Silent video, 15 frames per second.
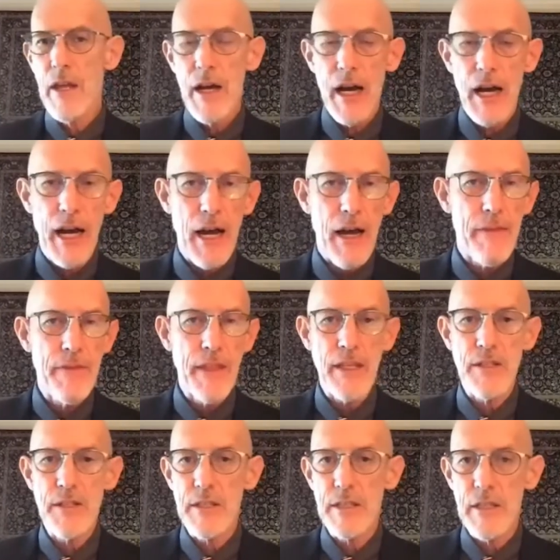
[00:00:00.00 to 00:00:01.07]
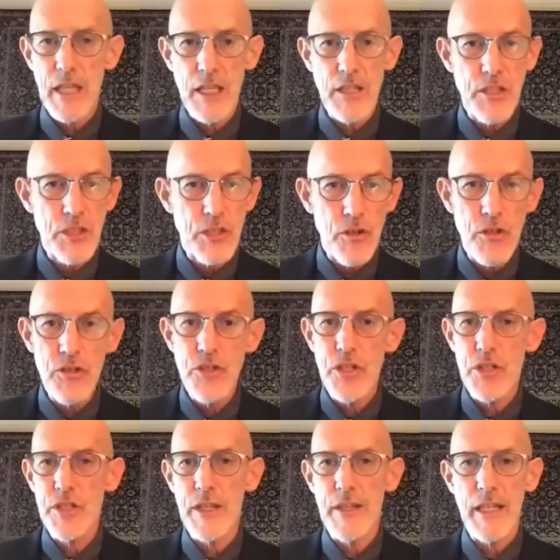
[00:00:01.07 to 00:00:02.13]
uh, these these
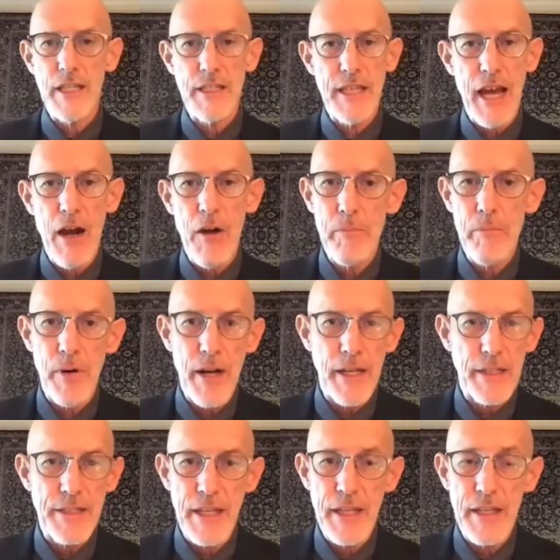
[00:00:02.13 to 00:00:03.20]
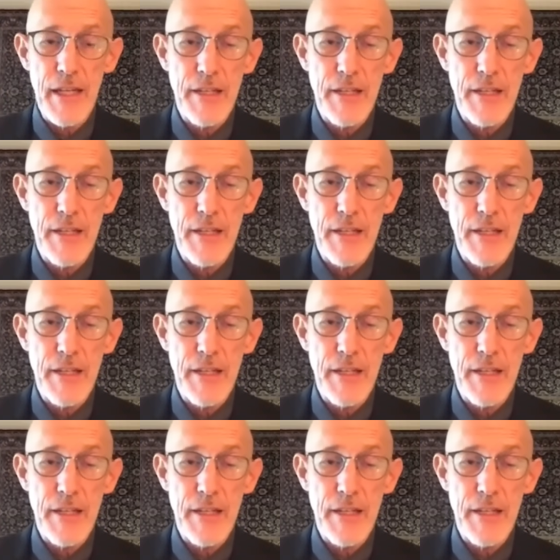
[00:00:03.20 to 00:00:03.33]
surges and these outbreaks. And